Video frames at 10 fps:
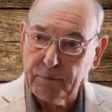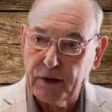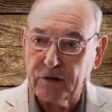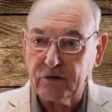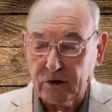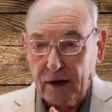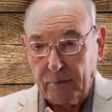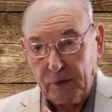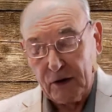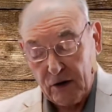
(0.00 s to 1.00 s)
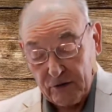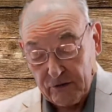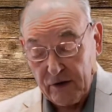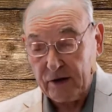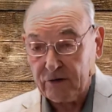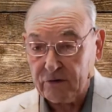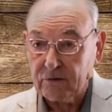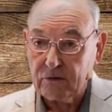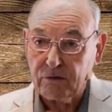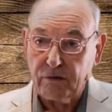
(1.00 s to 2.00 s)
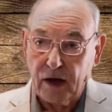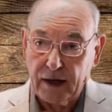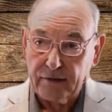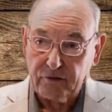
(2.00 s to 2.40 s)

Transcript: this because this defines